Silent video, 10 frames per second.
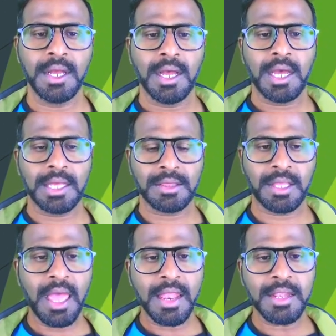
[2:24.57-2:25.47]
and
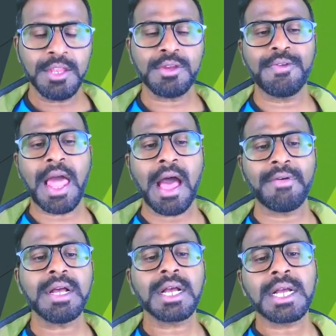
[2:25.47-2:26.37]
then you will have
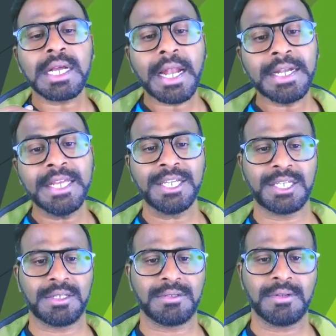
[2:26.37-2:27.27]
a
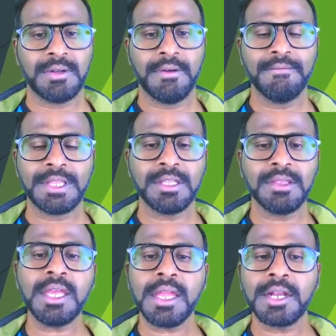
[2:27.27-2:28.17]
condition within
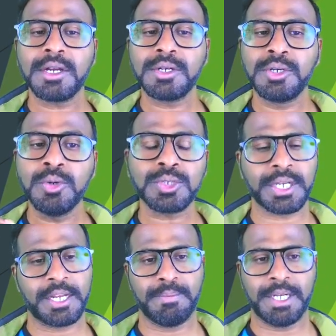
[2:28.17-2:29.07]
the do
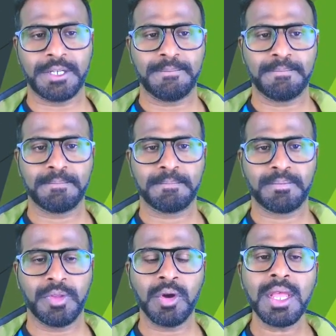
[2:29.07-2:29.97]
statement.
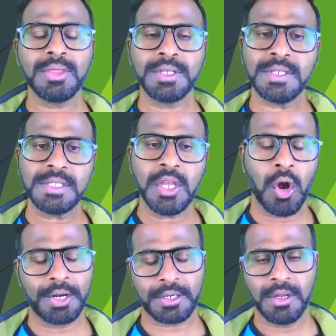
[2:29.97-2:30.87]
Okay, this is the
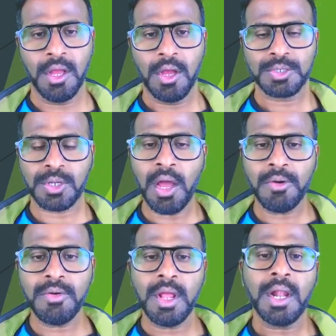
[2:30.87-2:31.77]
order. So
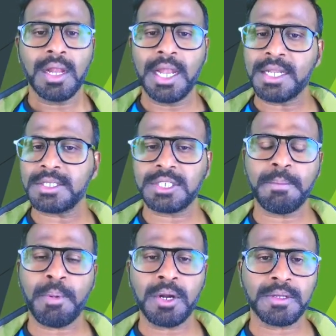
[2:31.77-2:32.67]
now let us
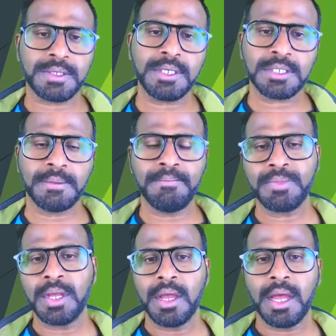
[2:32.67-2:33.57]
jump onto the system
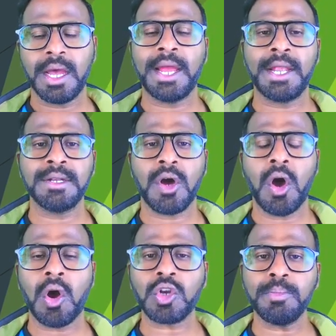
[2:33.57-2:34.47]
and
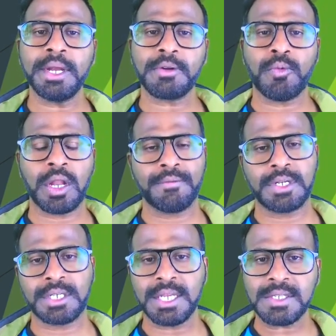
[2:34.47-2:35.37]
automate one of the
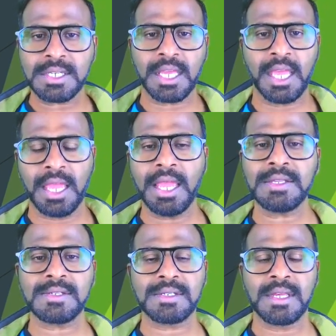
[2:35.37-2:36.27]
test case